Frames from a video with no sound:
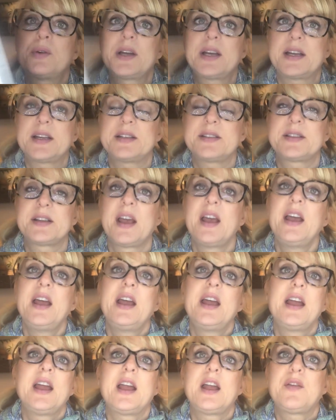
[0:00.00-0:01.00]
is,
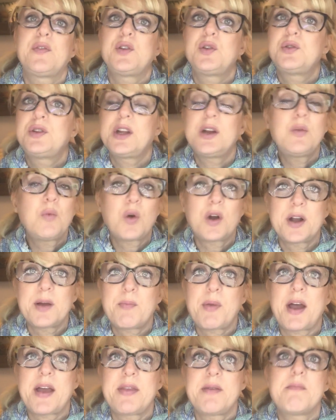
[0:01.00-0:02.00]
If you didn't want to
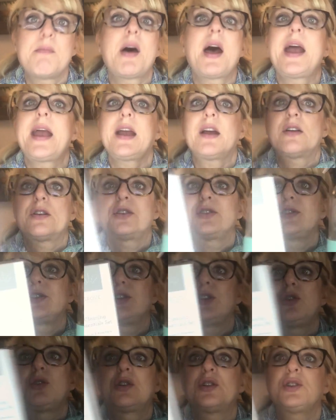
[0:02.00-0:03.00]
buy the Myers,
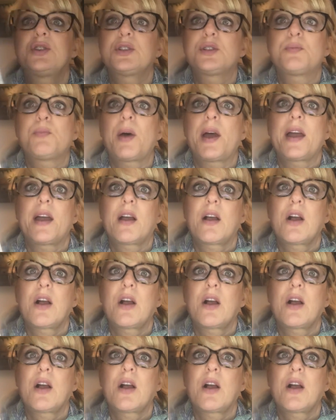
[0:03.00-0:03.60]
you could just buy a